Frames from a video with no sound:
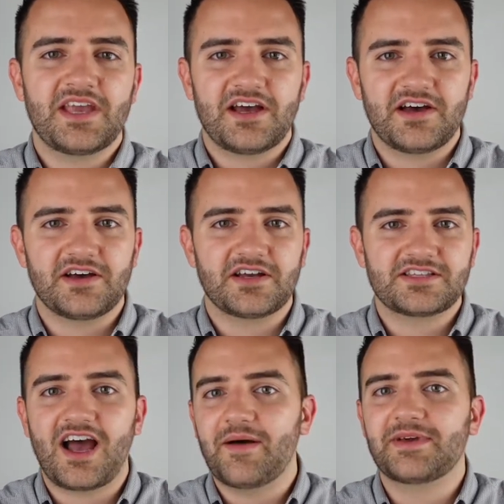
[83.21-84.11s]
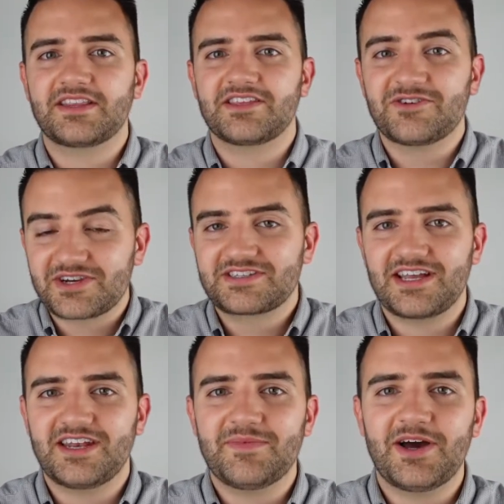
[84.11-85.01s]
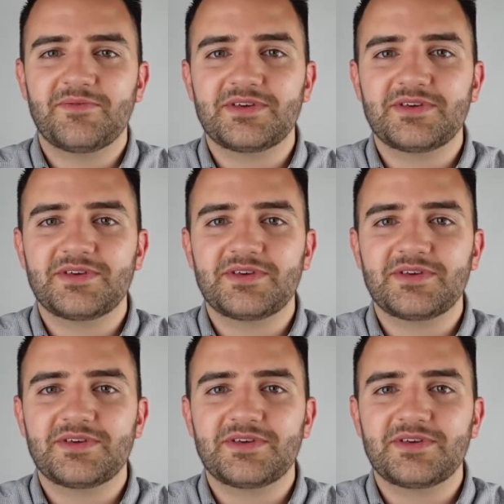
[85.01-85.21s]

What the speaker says: a topic that you're excited about,